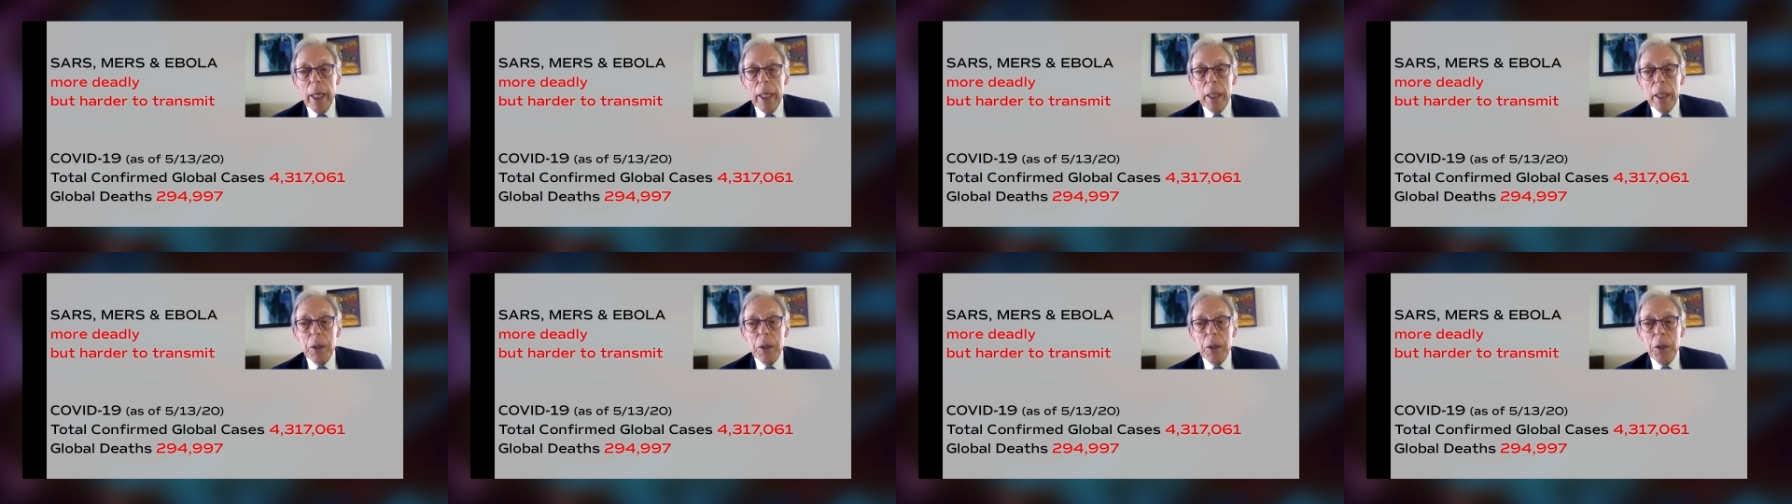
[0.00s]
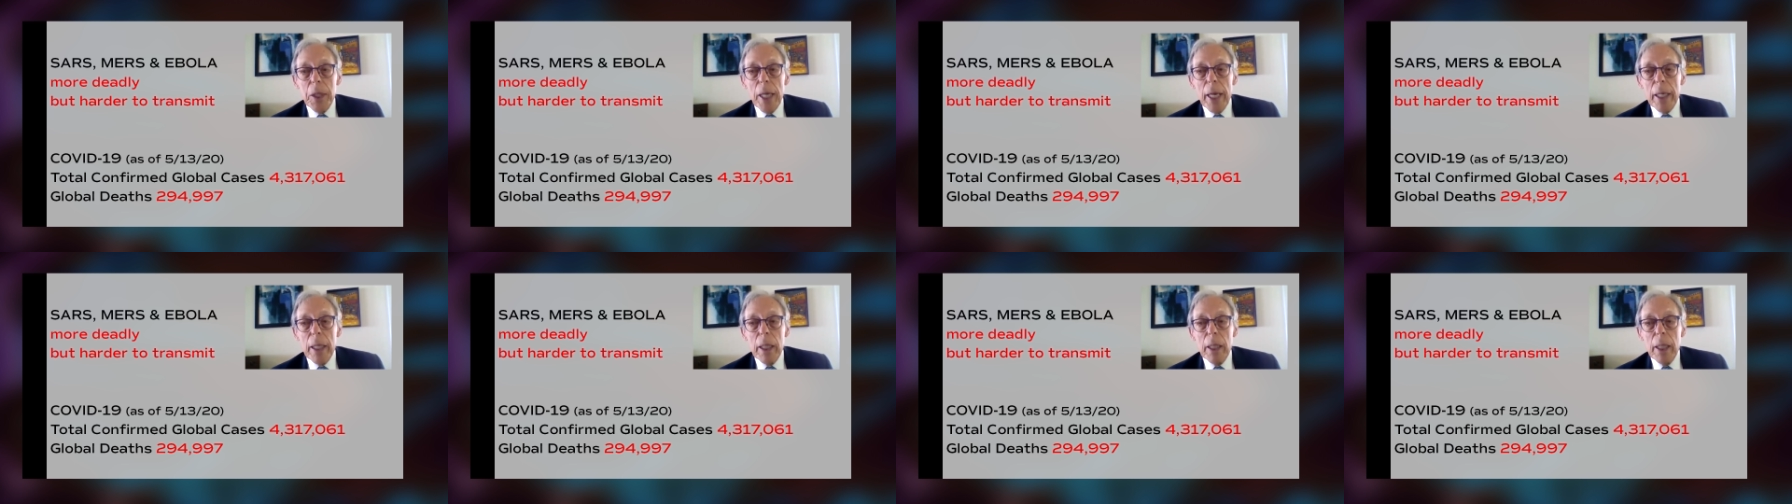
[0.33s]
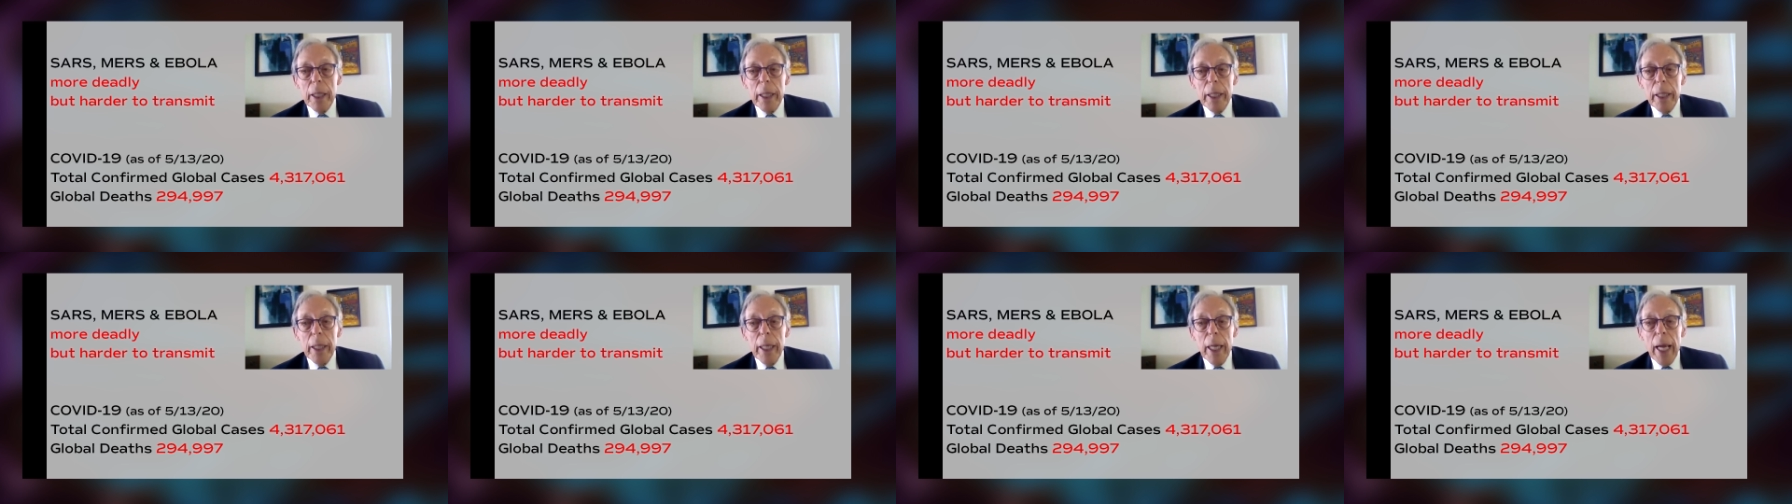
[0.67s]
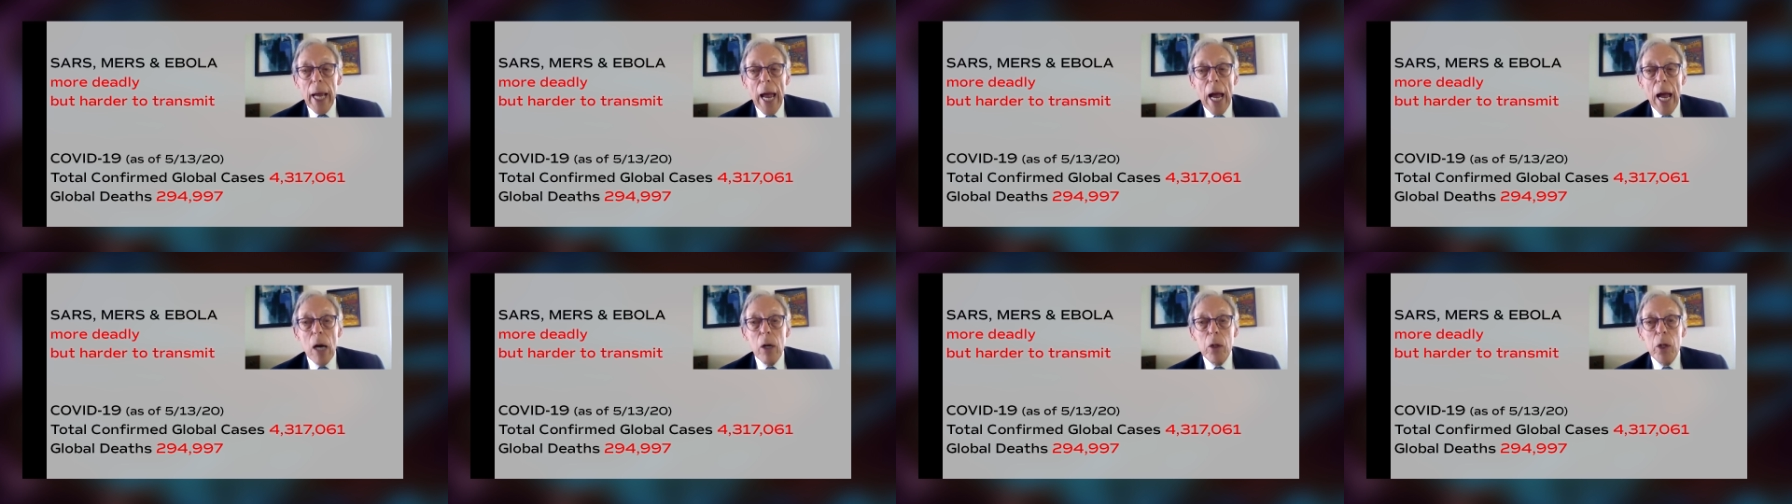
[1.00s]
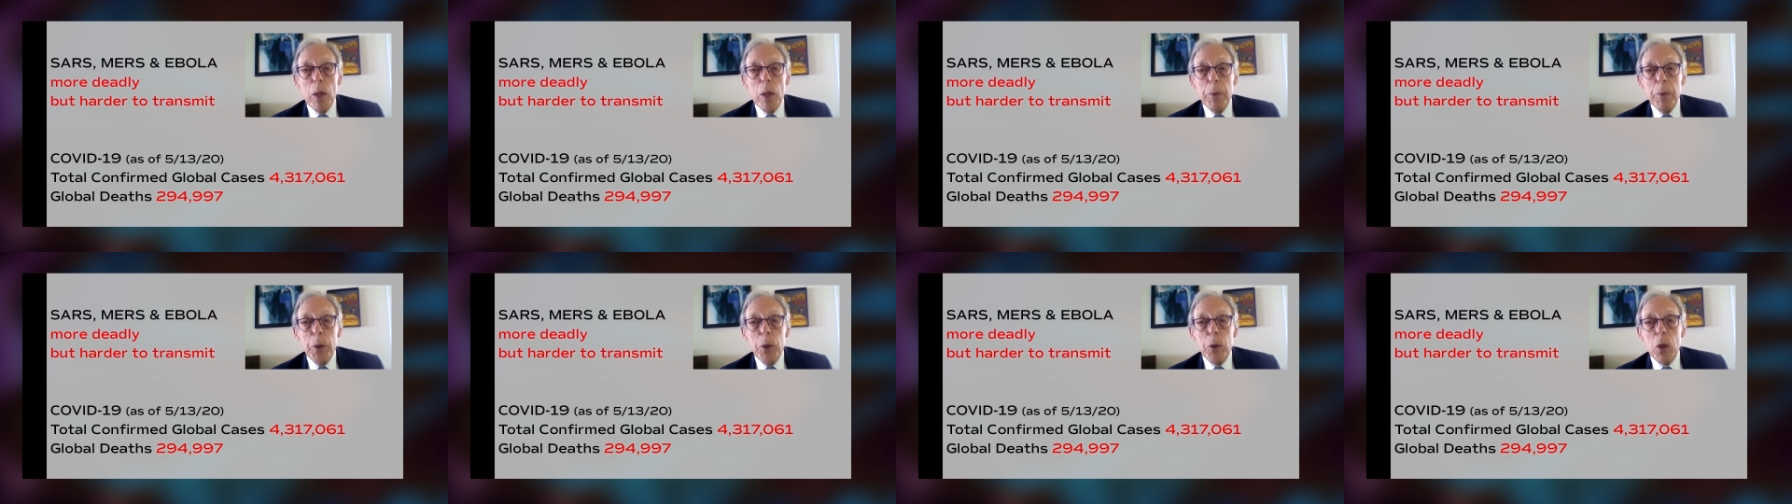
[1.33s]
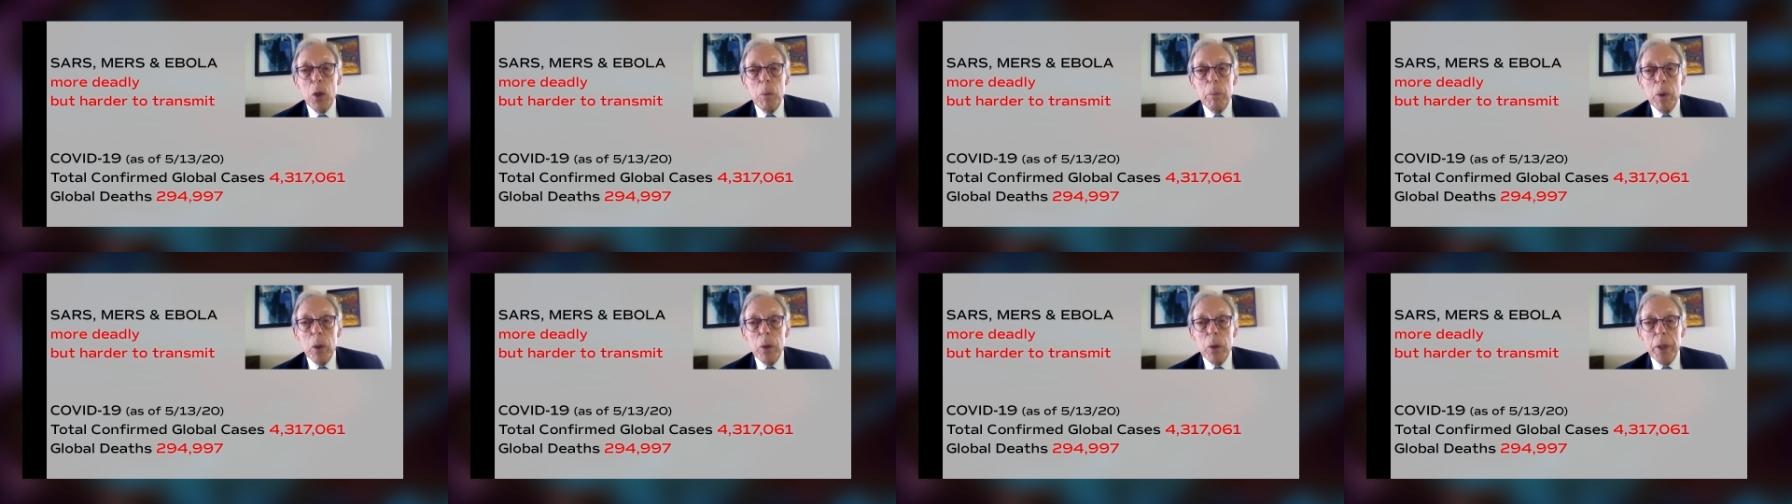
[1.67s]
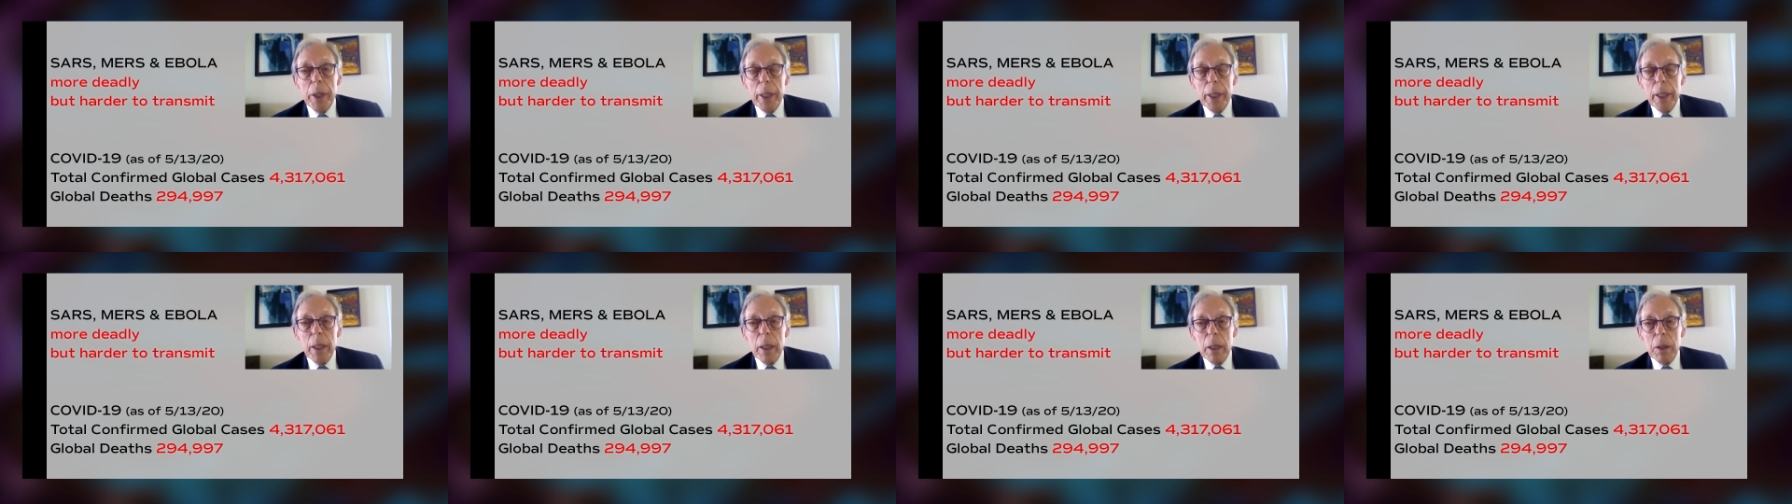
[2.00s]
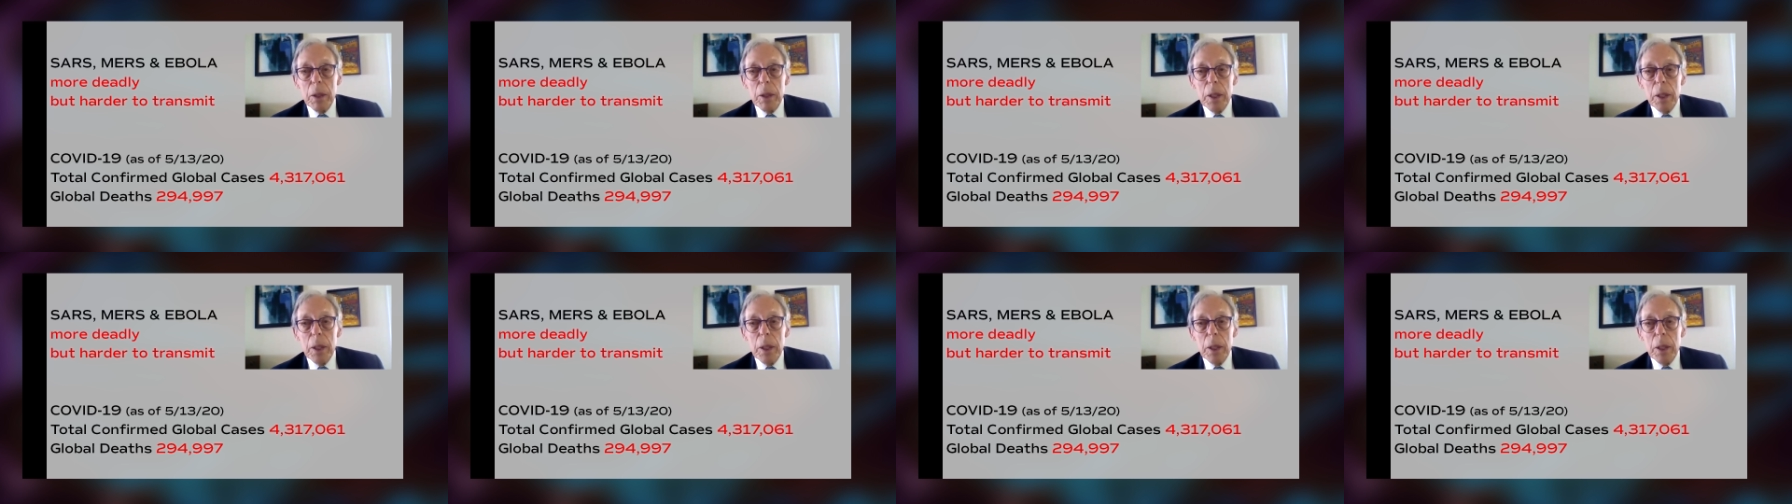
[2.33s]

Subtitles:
secondly, how communicable it is.